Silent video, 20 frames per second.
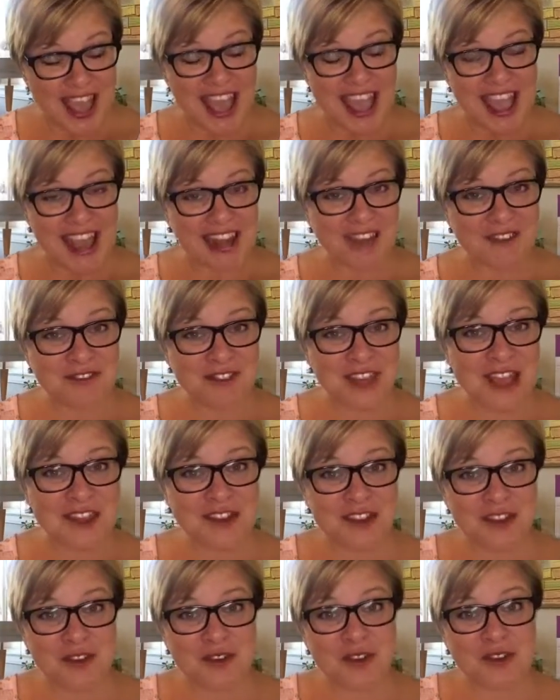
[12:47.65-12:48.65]
And if they
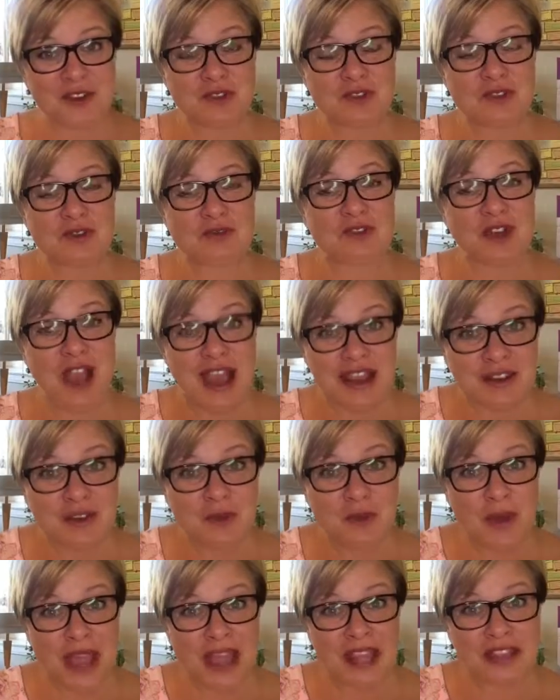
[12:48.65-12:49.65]
do, find a
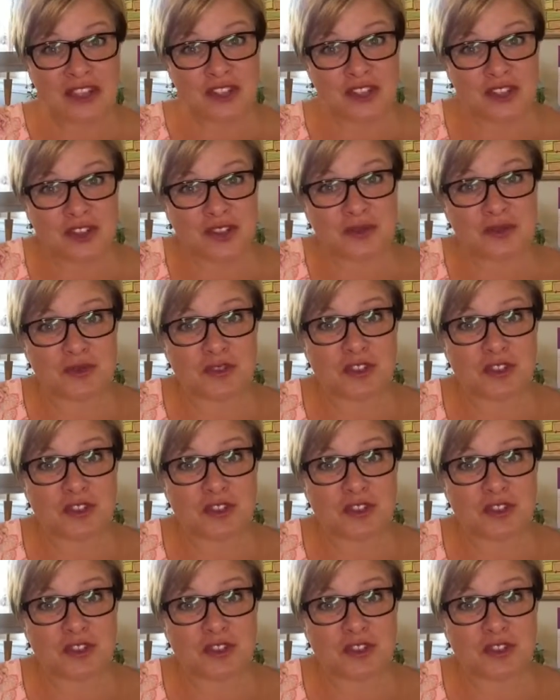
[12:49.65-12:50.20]
way to